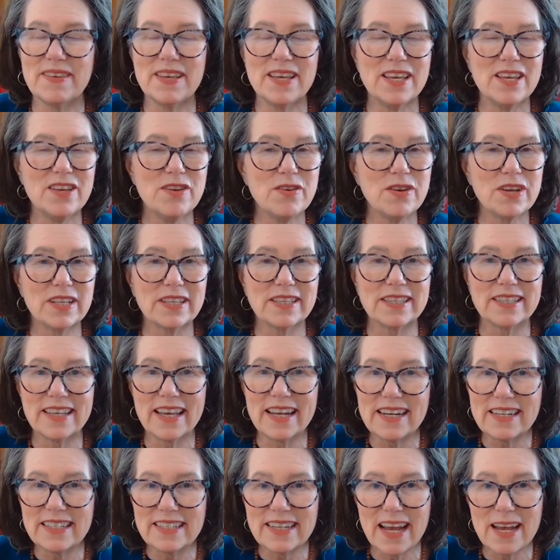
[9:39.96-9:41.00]
You can
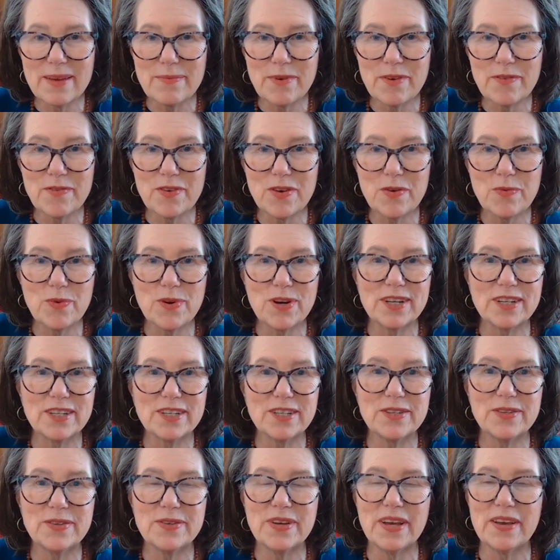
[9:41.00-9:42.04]
set a timer if you want
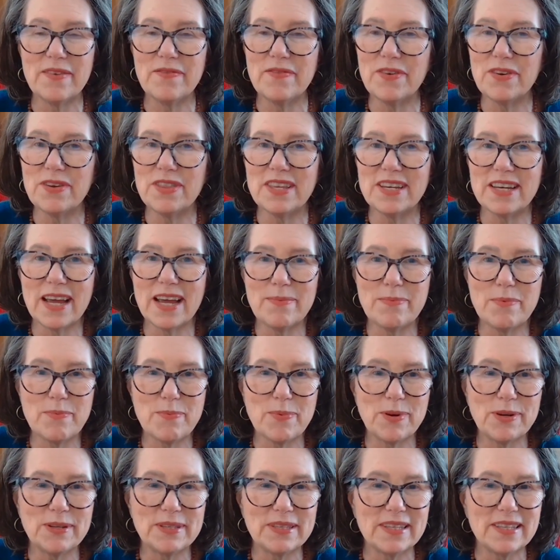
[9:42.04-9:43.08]
to. If you're the type of
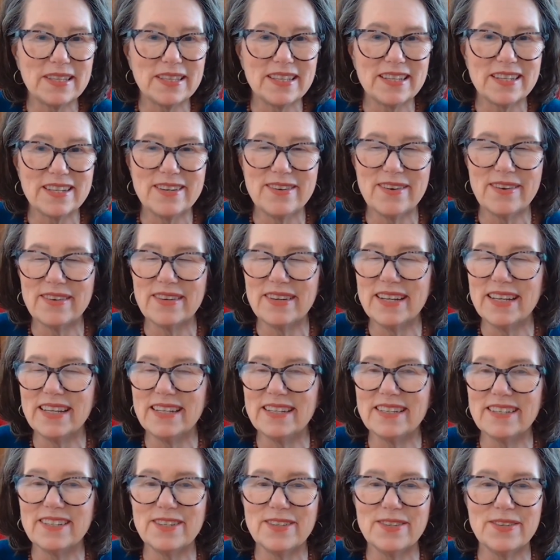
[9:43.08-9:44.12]
person that you don't
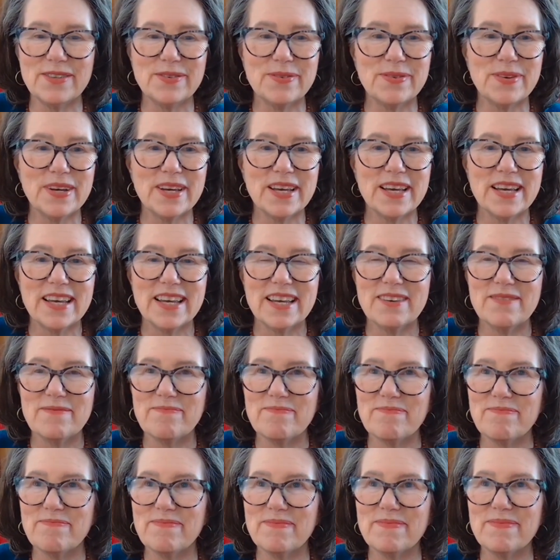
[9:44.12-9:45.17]
need to
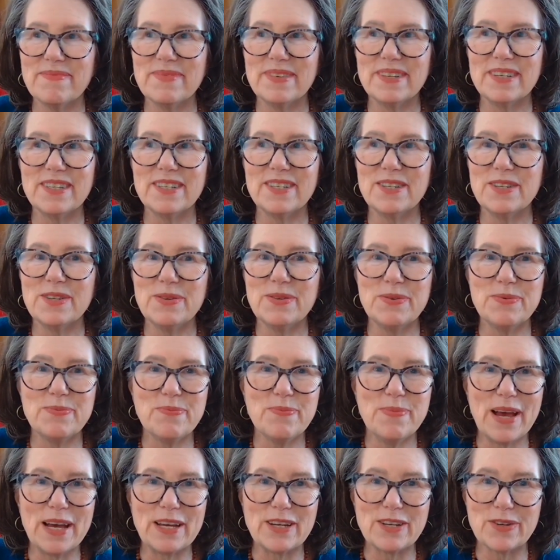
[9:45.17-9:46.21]

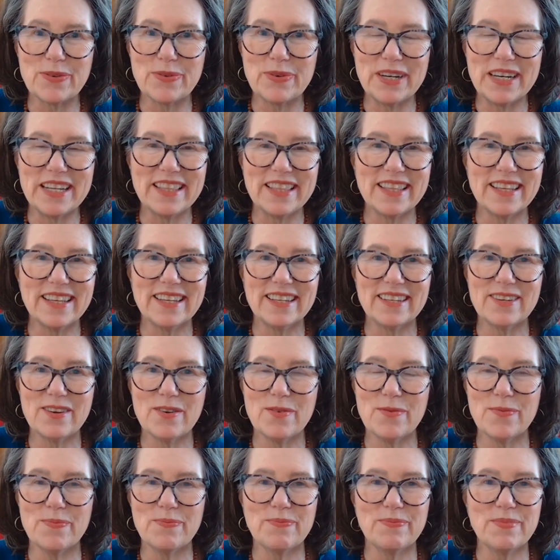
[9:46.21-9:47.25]
measure anything,
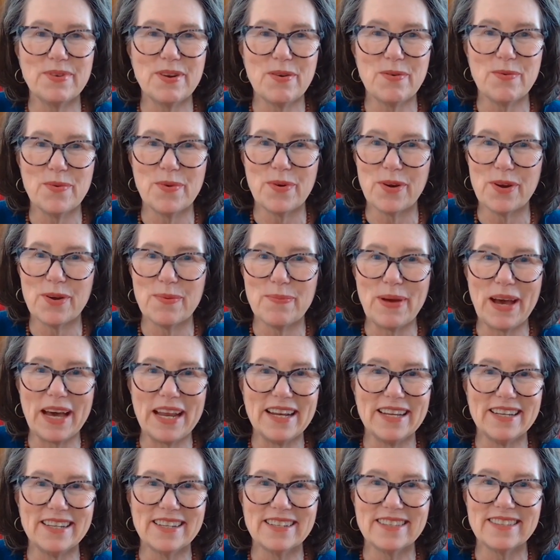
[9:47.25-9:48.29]
don't worry about
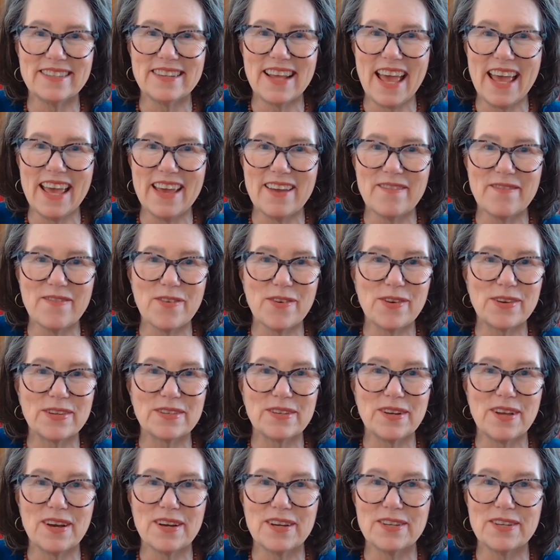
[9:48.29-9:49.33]
it. Just hang for as
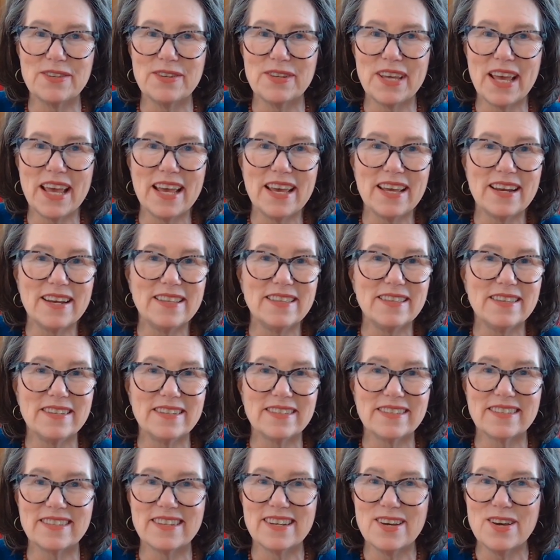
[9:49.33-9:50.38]
long as you can and
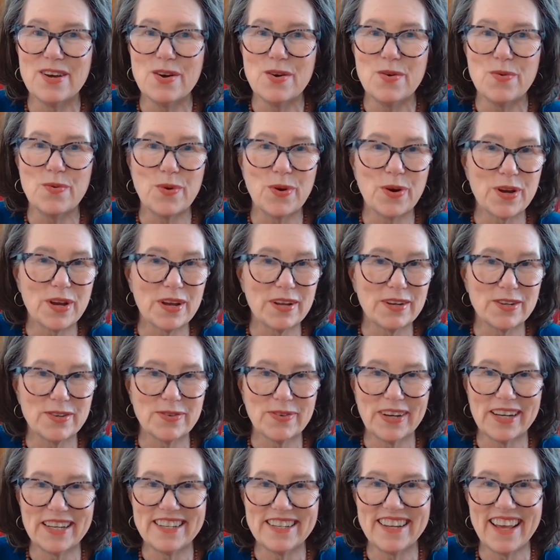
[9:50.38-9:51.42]
just work on
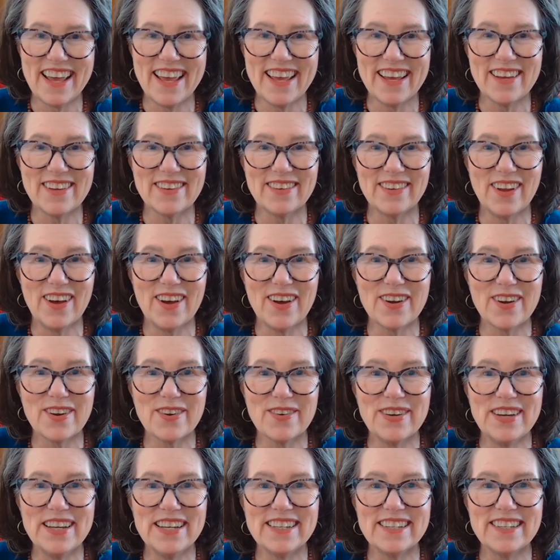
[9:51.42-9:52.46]
trying to hang longer
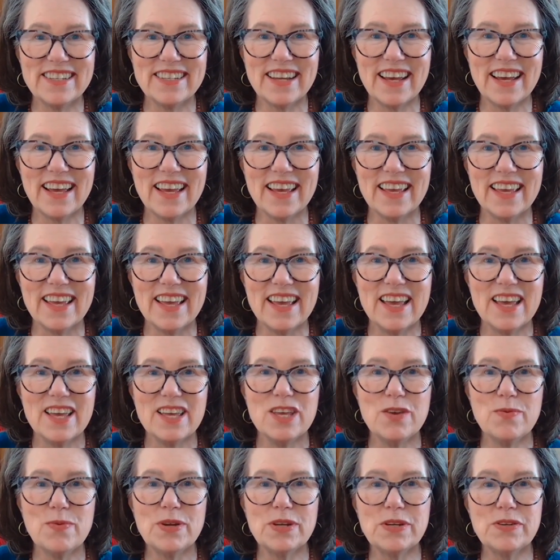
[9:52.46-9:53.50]
each day.
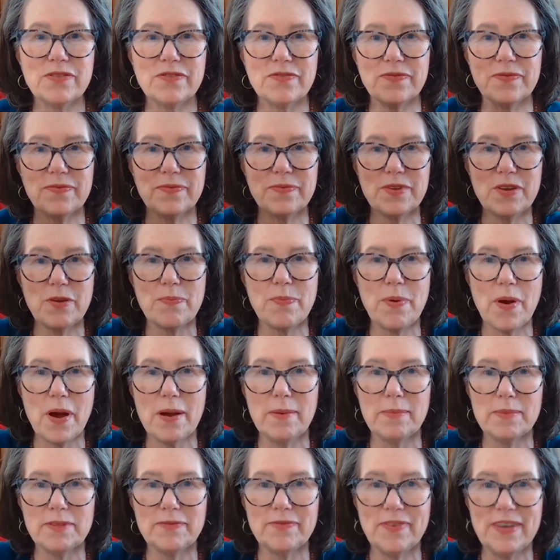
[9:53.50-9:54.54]
You want your
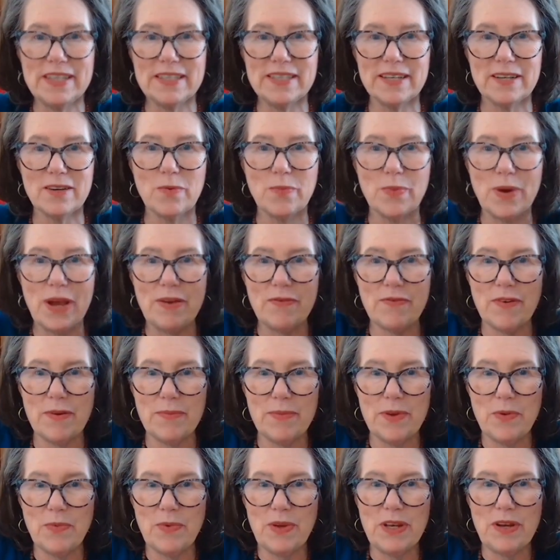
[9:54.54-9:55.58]
palms facing away from
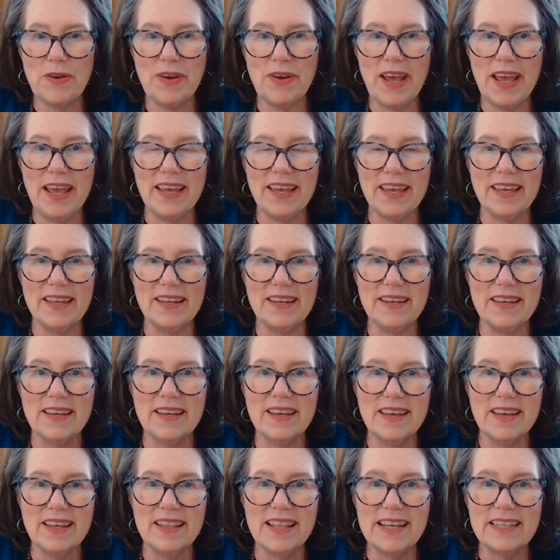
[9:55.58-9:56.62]
you when you're hanging.
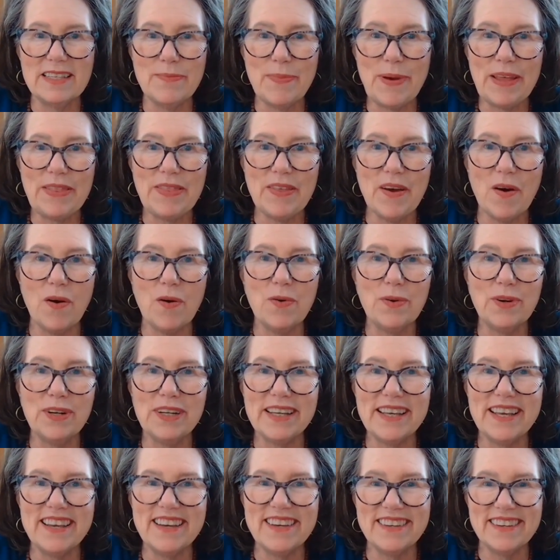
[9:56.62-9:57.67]
That's about the
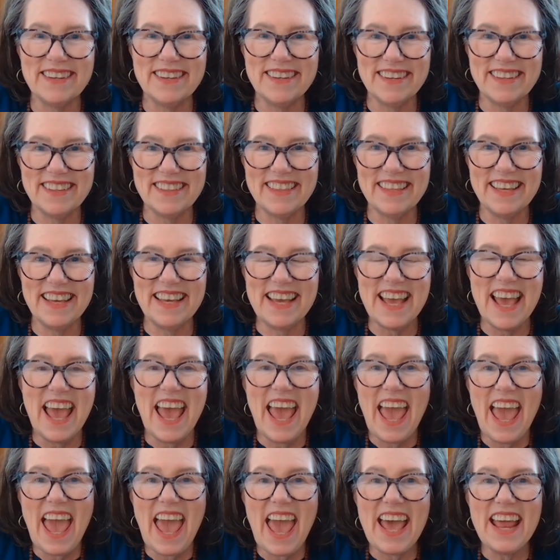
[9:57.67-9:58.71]
only thing.
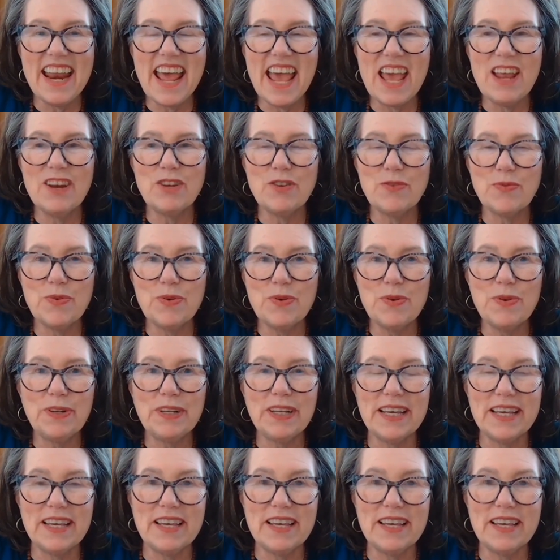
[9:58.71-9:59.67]
And truly,